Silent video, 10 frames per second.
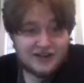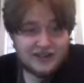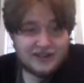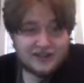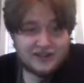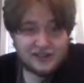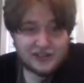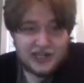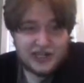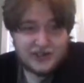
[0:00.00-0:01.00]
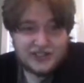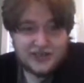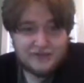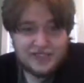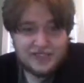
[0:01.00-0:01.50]
Not all shadows.
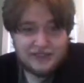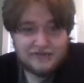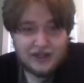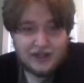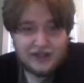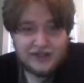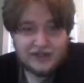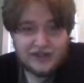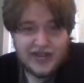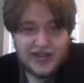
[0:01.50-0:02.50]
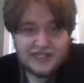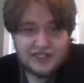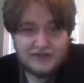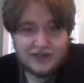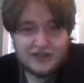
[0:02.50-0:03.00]
Some simply follow whatever casts
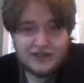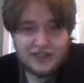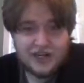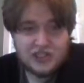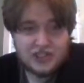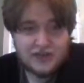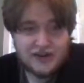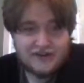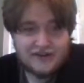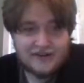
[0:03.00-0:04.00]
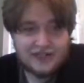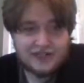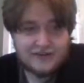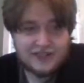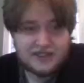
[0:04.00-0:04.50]
them. Others occasionally come out to protect
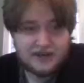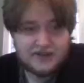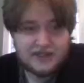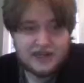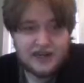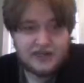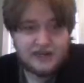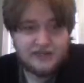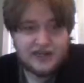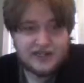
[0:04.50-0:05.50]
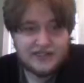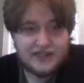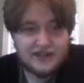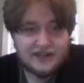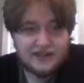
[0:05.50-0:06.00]
themselves, the Angel of Light said.